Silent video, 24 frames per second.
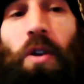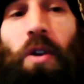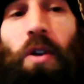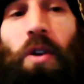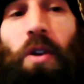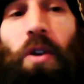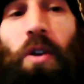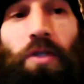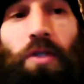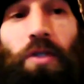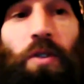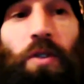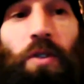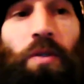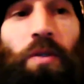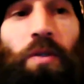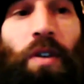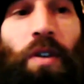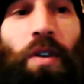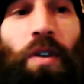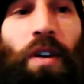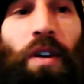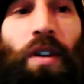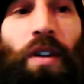So
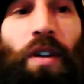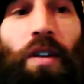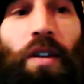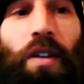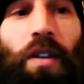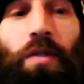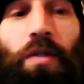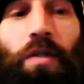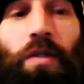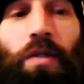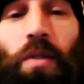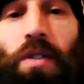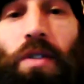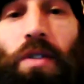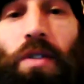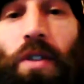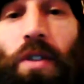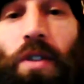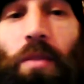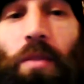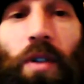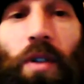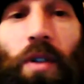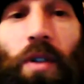if you want to send him a
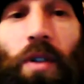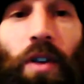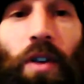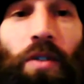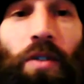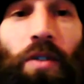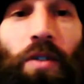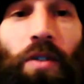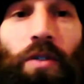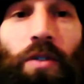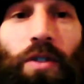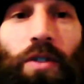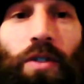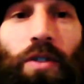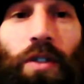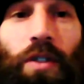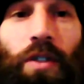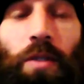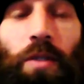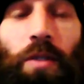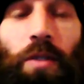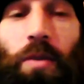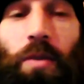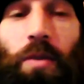letter or just send him
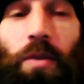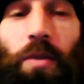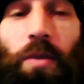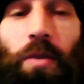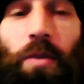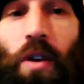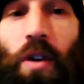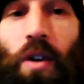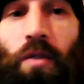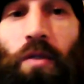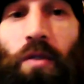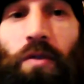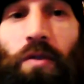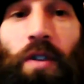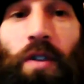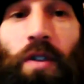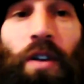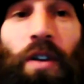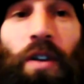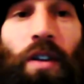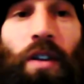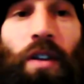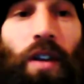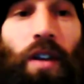some love,
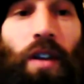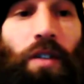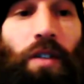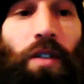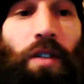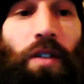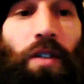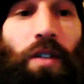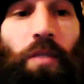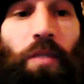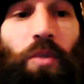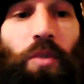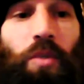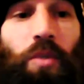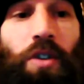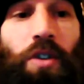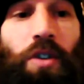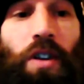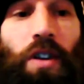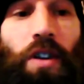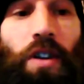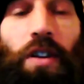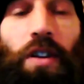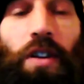I think you'd appreciate
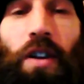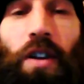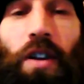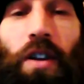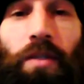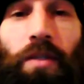that.